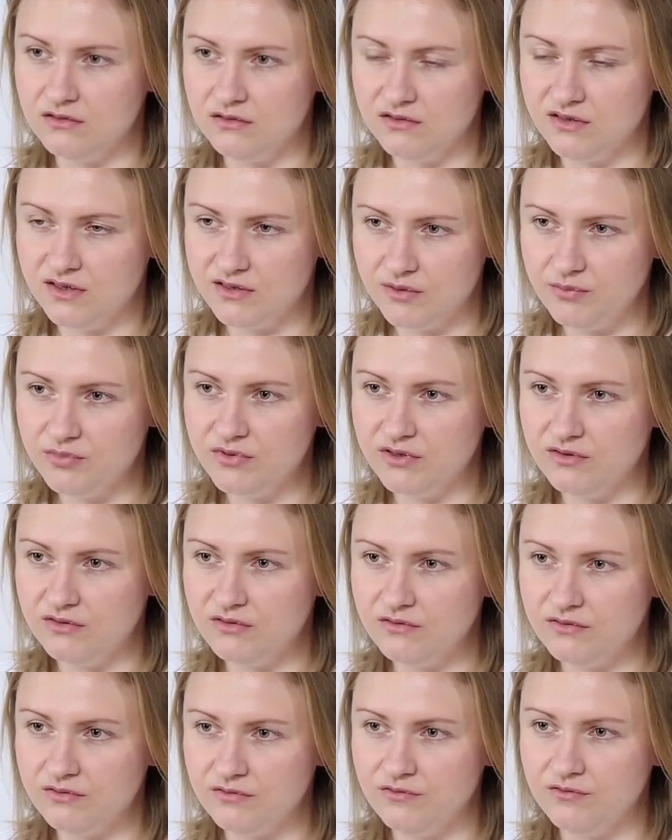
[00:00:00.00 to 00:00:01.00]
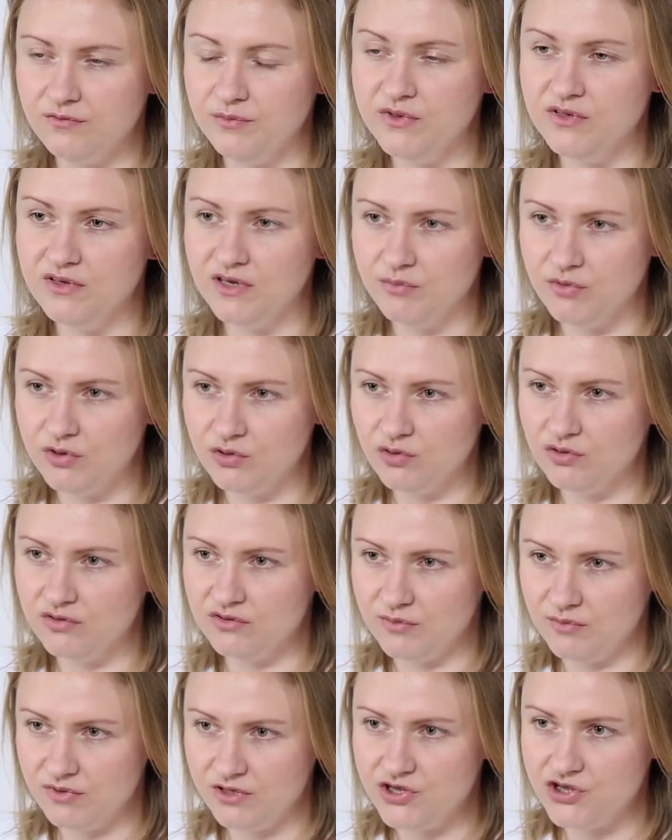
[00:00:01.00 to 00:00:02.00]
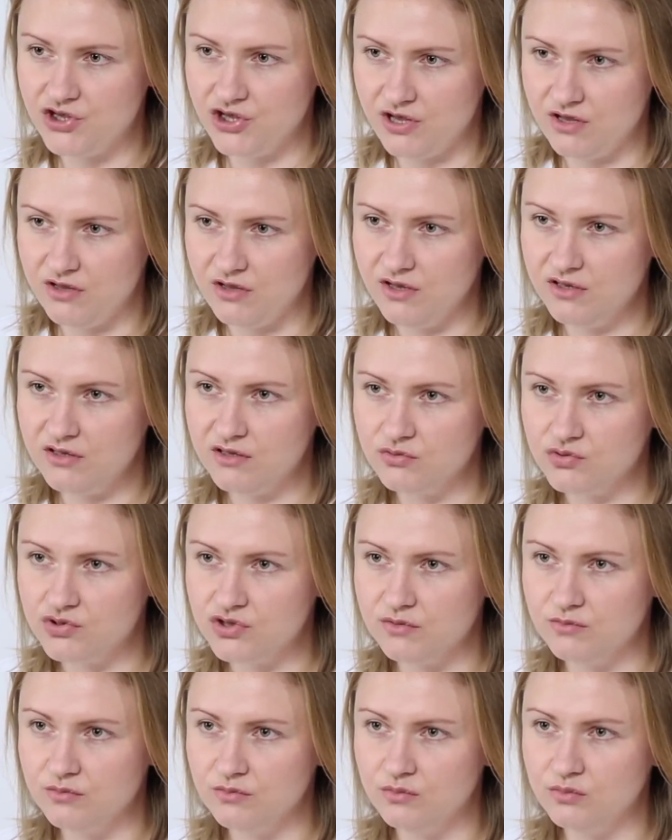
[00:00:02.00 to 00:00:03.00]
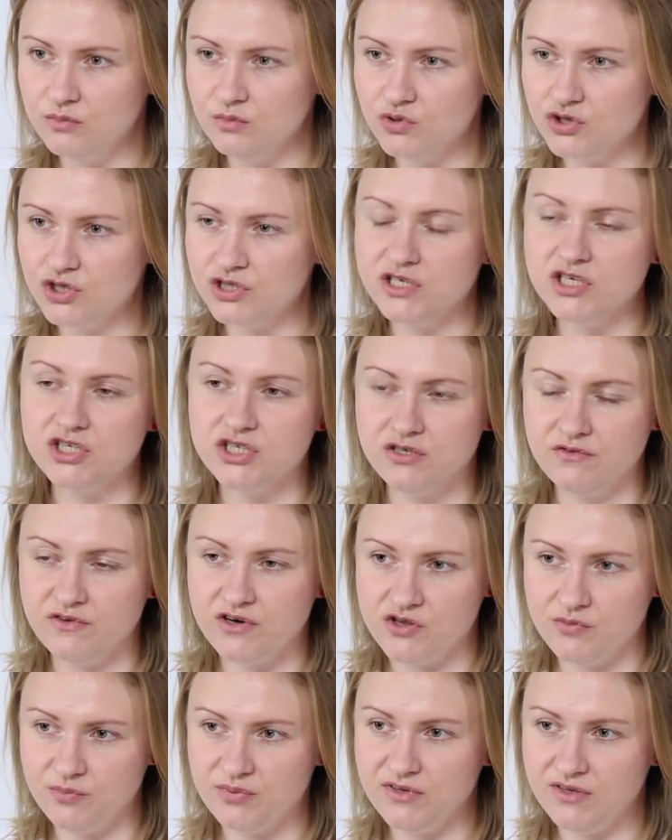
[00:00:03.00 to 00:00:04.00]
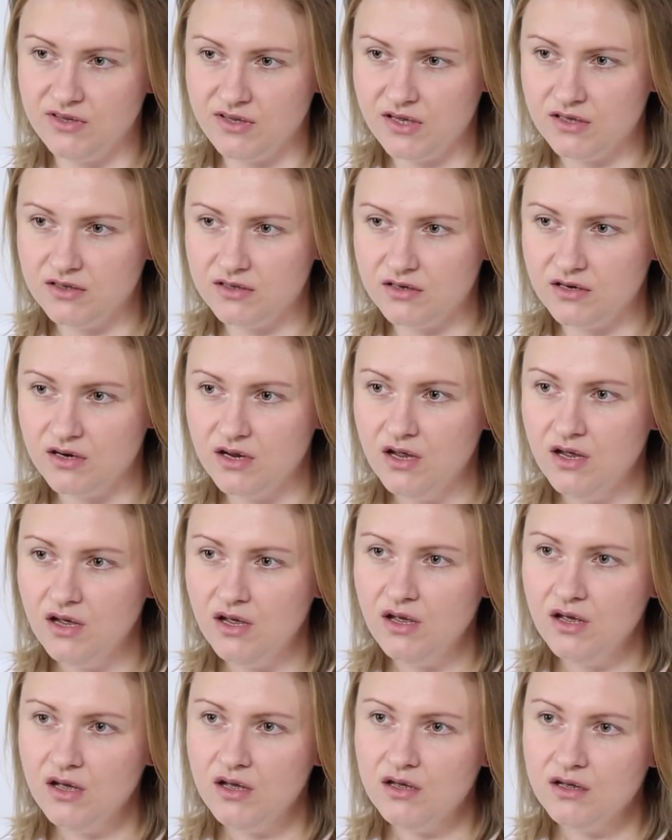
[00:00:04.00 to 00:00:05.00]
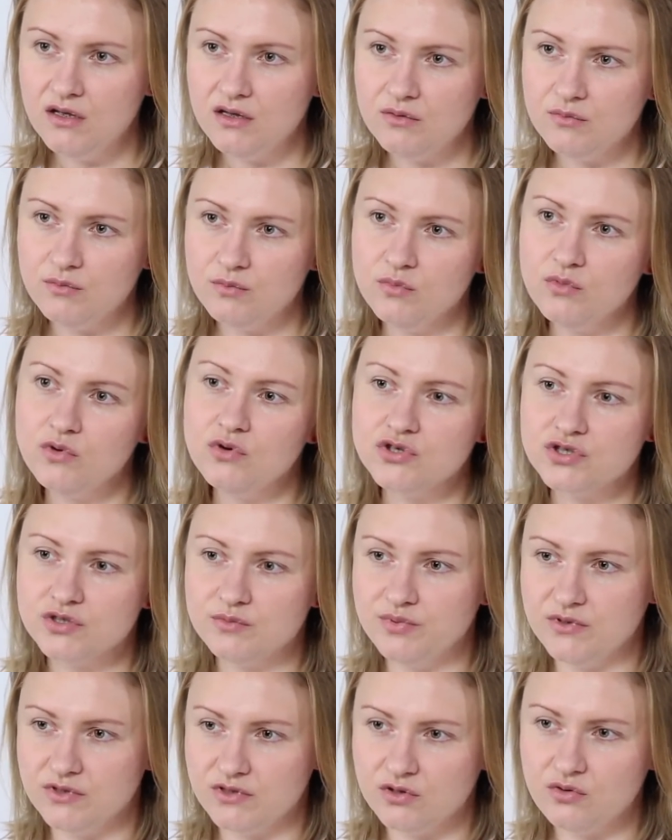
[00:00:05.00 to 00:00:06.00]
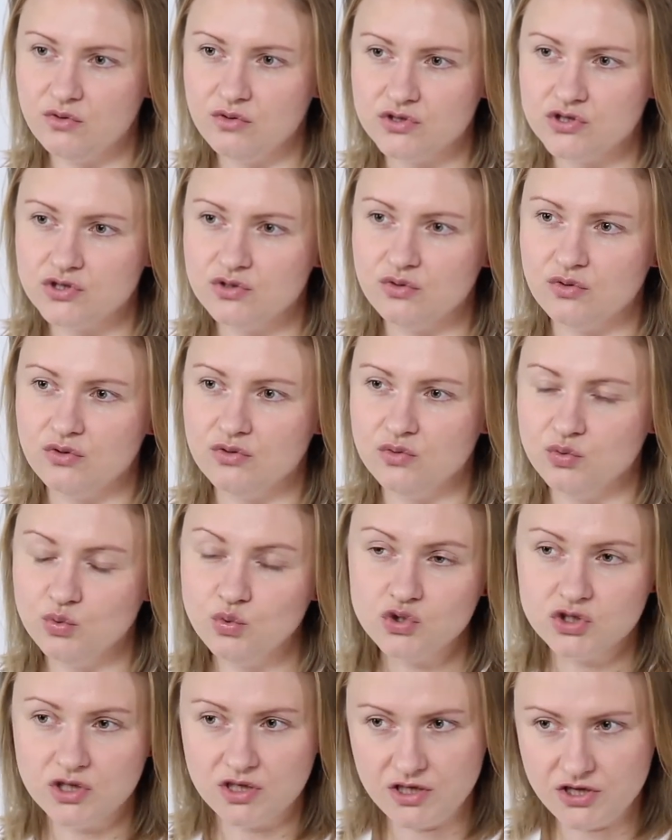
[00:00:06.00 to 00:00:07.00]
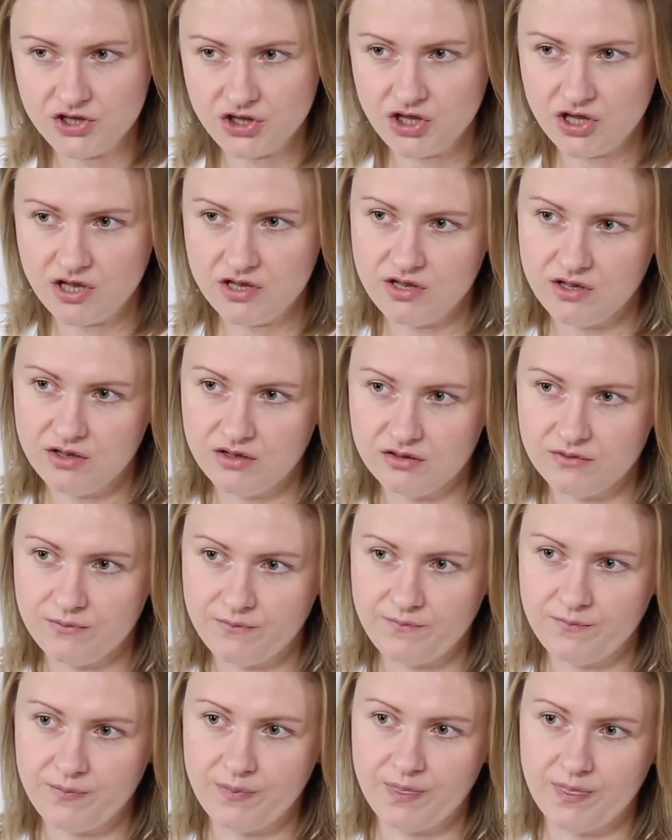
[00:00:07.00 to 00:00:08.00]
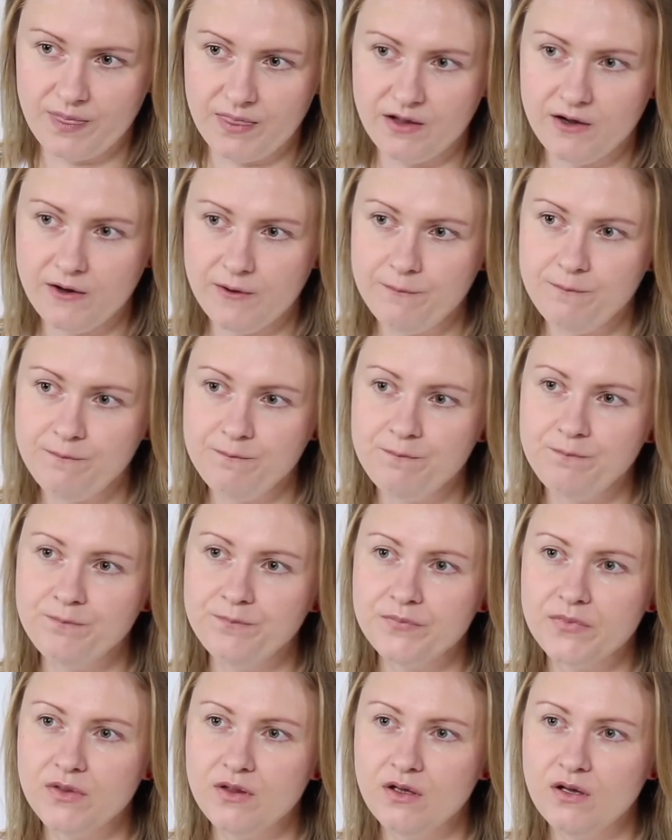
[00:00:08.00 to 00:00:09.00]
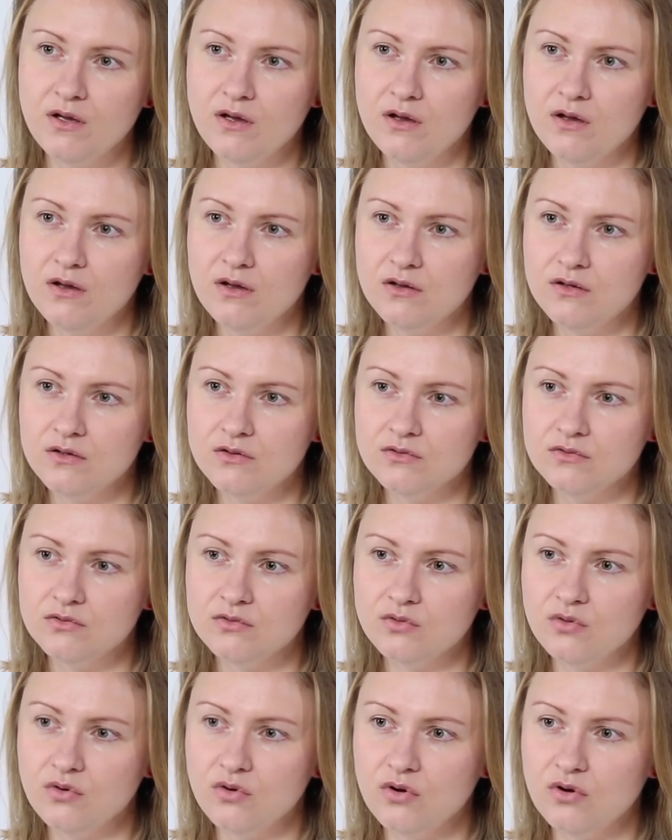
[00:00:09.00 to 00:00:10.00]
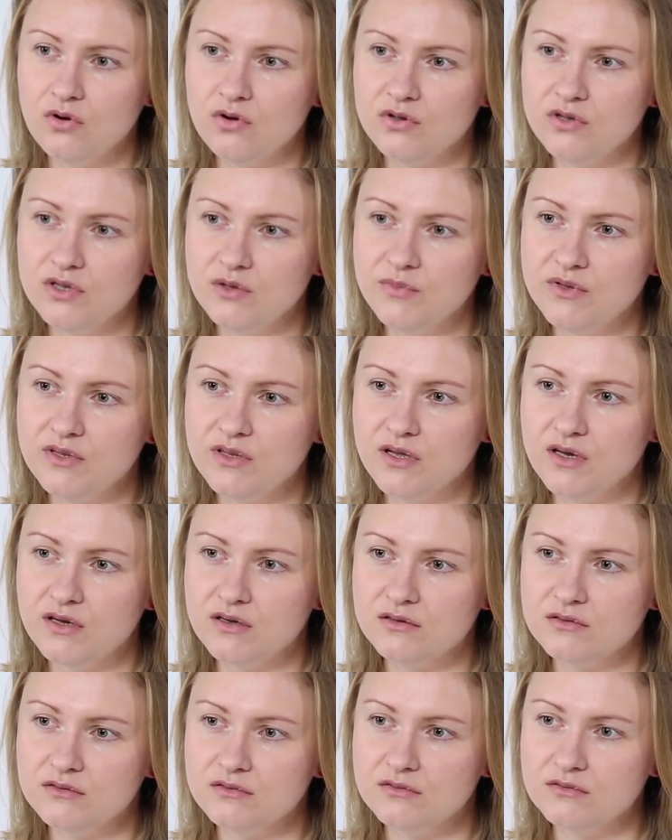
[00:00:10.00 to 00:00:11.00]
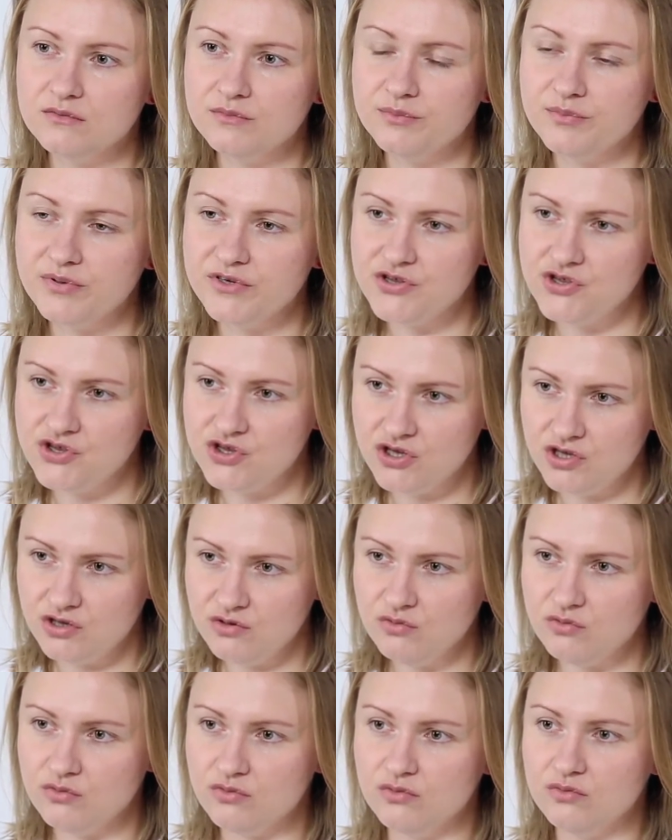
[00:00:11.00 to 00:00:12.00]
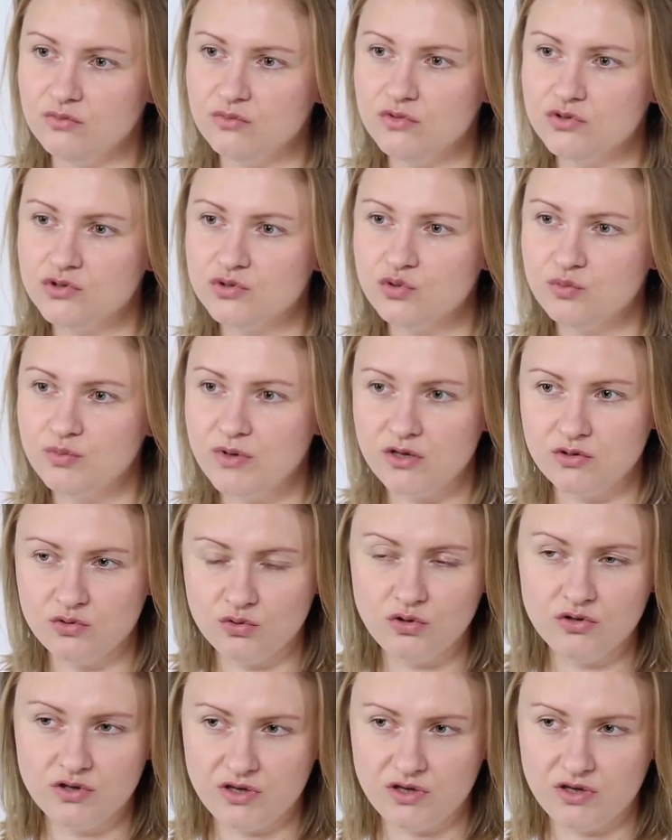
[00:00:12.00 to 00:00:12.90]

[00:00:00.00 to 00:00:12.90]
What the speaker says: they don't really need the pharmaceutical treatment as well. But that, of course, should be decided by the doctor. However, the main idea is that the root